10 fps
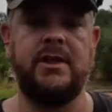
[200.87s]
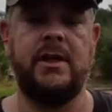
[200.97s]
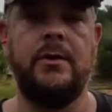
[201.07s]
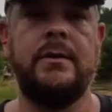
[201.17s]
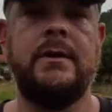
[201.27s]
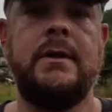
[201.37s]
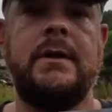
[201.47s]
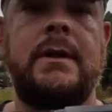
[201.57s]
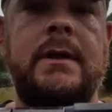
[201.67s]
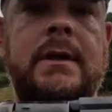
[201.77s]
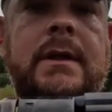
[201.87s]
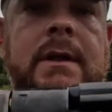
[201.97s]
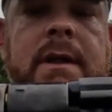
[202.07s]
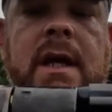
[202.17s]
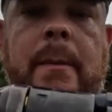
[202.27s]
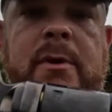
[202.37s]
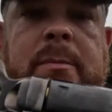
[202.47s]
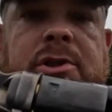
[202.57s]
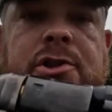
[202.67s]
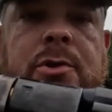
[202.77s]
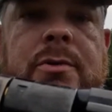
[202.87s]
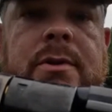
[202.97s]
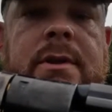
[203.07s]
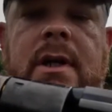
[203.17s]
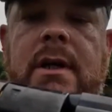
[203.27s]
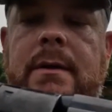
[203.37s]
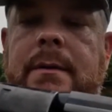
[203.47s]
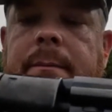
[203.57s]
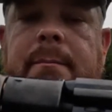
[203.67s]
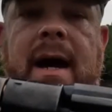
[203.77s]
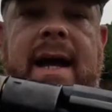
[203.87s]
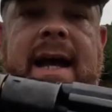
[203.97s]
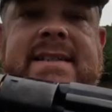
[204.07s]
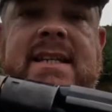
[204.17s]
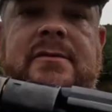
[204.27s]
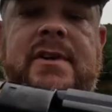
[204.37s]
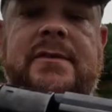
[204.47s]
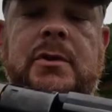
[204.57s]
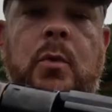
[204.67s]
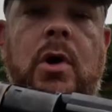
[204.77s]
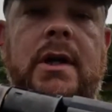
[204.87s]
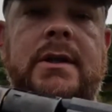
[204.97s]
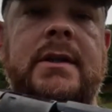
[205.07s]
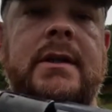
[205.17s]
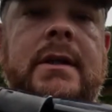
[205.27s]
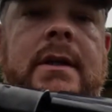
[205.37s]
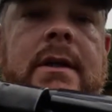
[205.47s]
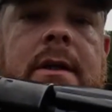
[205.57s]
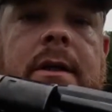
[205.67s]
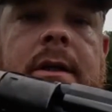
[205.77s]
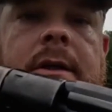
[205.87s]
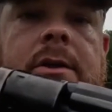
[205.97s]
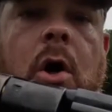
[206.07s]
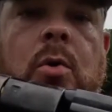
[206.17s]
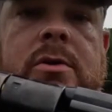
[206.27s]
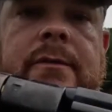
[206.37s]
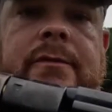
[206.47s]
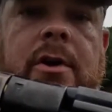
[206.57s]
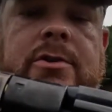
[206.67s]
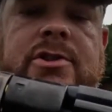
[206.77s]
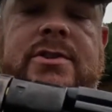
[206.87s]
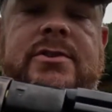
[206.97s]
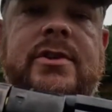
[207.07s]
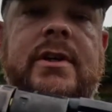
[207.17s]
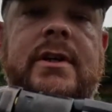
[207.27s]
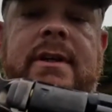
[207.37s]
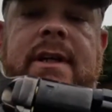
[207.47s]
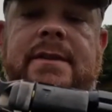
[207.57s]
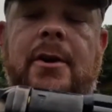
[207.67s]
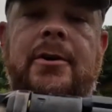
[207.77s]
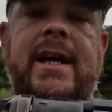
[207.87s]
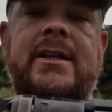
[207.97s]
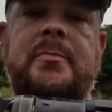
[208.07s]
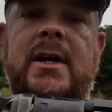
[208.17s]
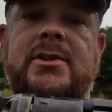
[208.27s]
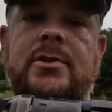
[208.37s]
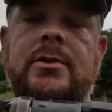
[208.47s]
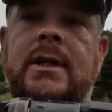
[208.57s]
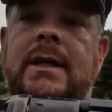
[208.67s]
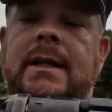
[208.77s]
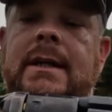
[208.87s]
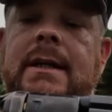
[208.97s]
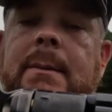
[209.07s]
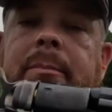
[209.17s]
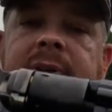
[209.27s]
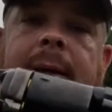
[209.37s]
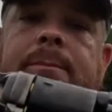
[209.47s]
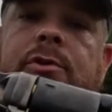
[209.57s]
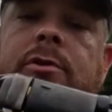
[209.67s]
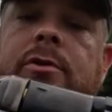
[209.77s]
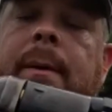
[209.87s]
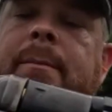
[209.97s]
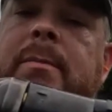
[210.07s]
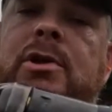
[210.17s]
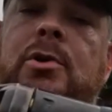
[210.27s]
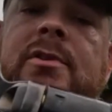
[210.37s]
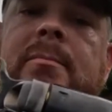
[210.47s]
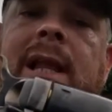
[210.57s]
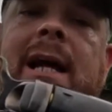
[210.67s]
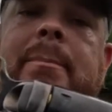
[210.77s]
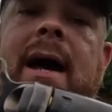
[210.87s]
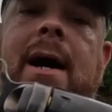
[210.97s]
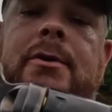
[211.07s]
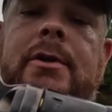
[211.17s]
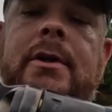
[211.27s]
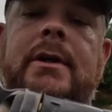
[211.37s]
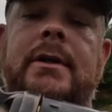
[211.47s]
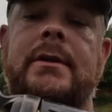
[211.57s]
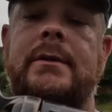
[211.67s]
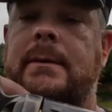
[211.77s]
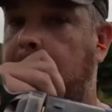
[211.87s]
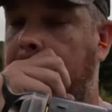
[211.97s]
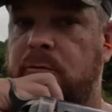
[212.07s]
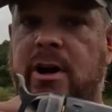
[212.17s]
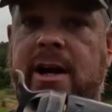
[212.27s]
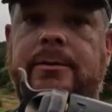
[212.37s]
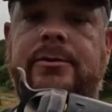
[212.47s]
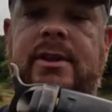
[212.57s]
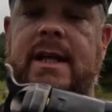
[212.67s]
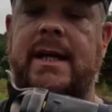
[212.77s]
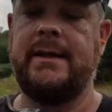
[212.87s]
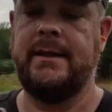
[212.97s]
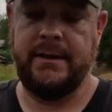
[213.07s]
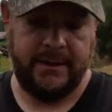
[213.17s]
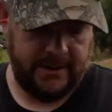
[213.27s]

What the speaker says: video, I'm going to be shooting my 1851 Colt conversions in 38 special, but I'm going to be using black powder rounds today.